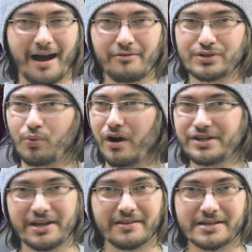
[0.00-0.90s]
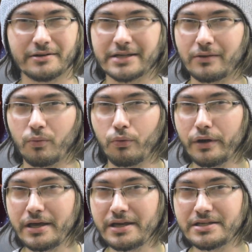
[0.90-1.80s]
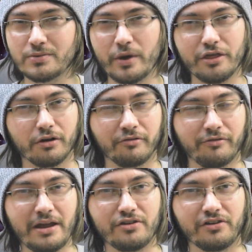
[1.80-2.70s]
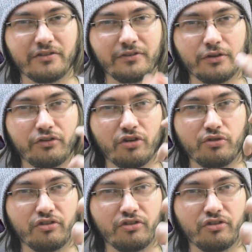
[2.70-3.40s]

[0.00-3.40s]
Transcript: I was watching this and I was like, what is with her face? She feels so